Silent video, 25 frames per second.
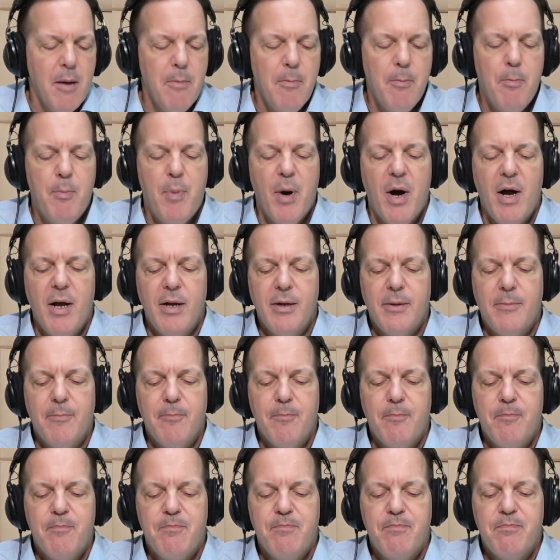But
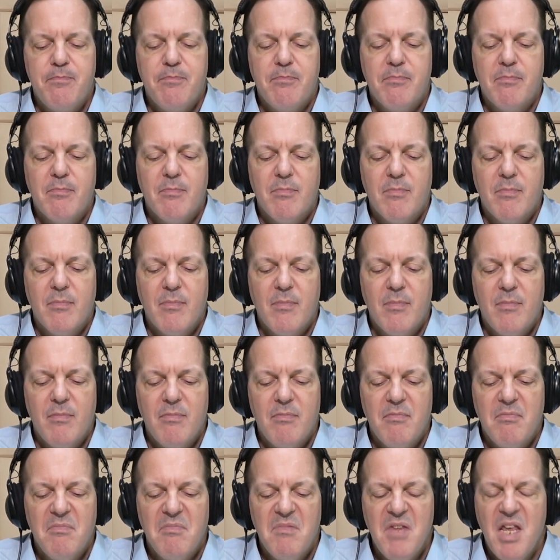
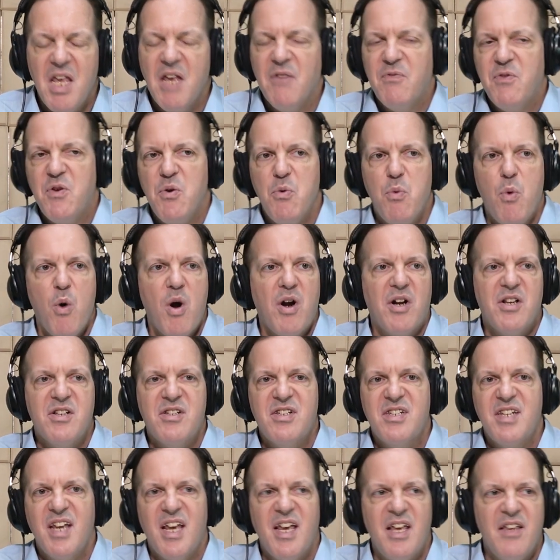if you want to
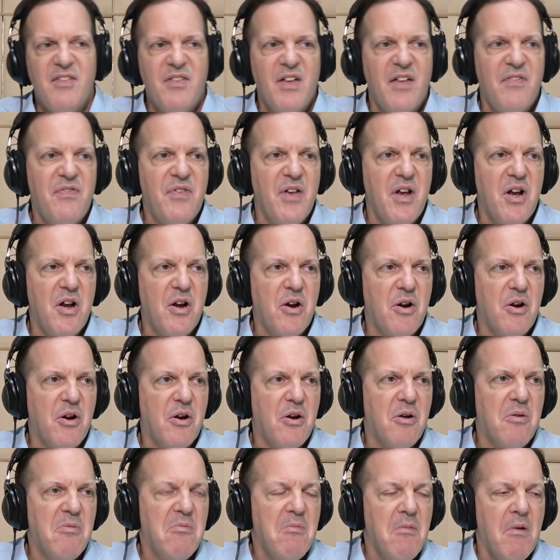say that
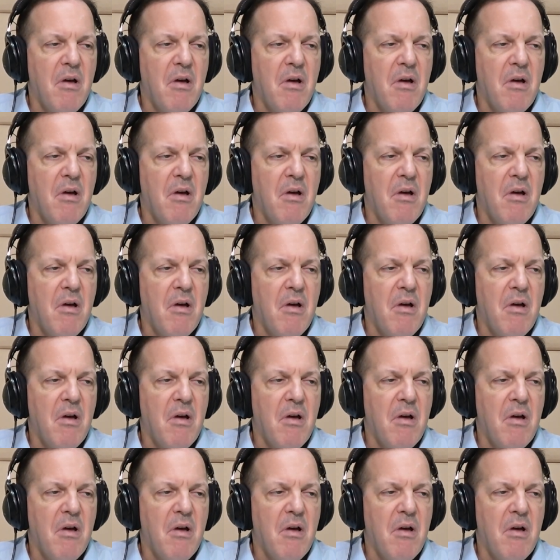they're